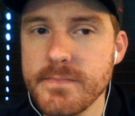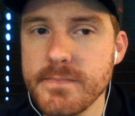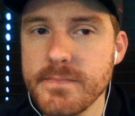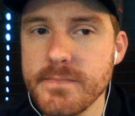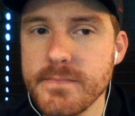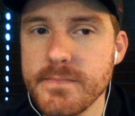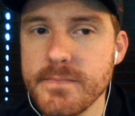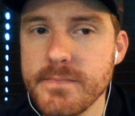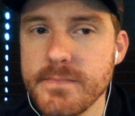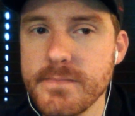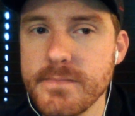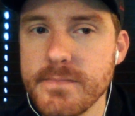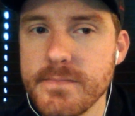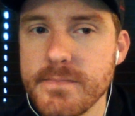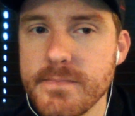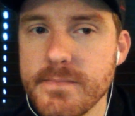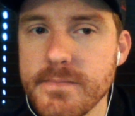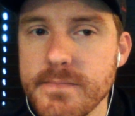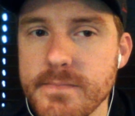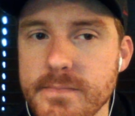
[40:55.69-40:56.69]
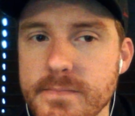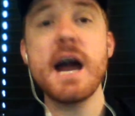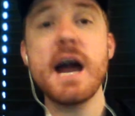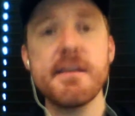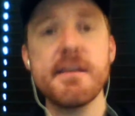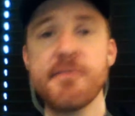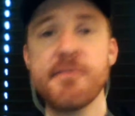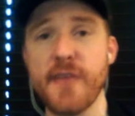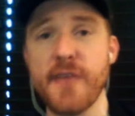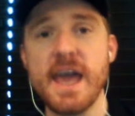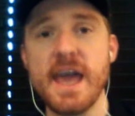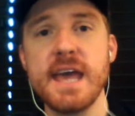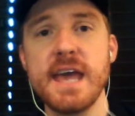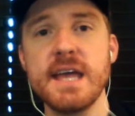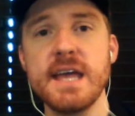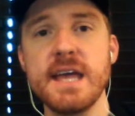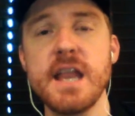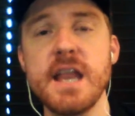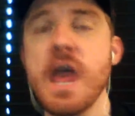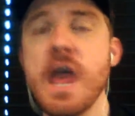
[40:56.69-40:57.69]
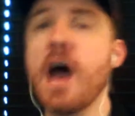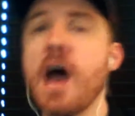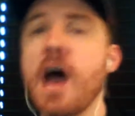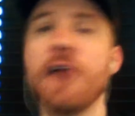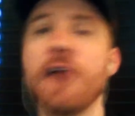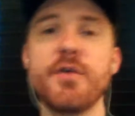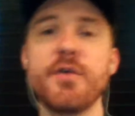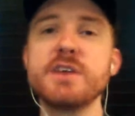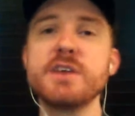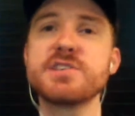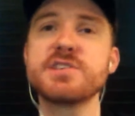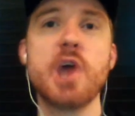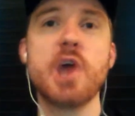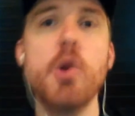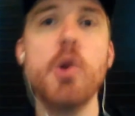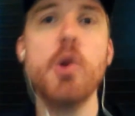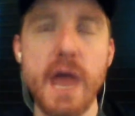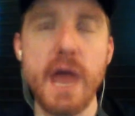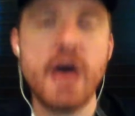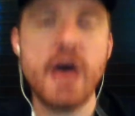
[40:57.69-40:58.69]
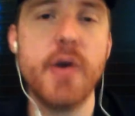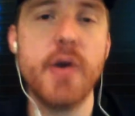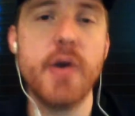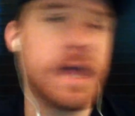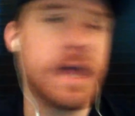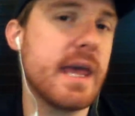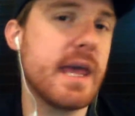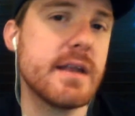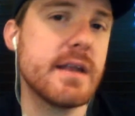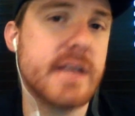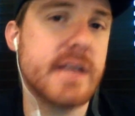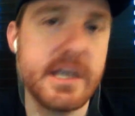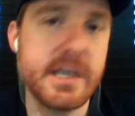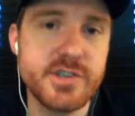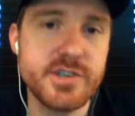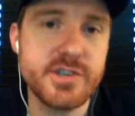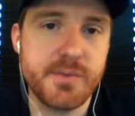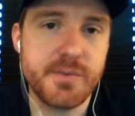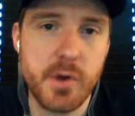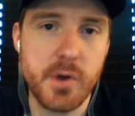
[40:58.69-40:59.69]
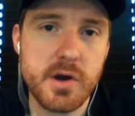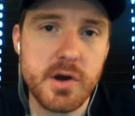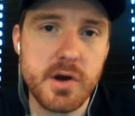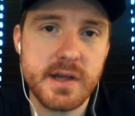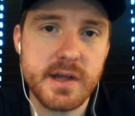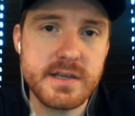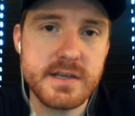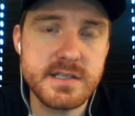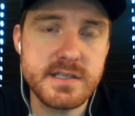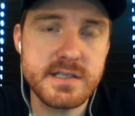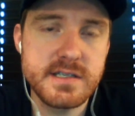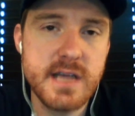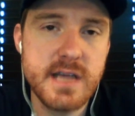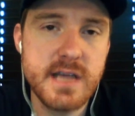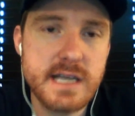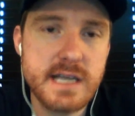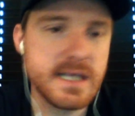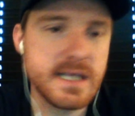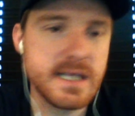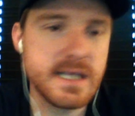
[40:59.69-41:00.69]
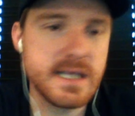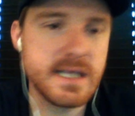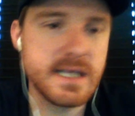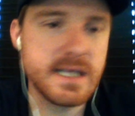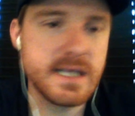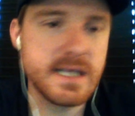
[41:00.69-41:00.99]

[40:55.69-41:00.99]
And I was not a fan of us going out and getting Kendrick Perkins because I thought,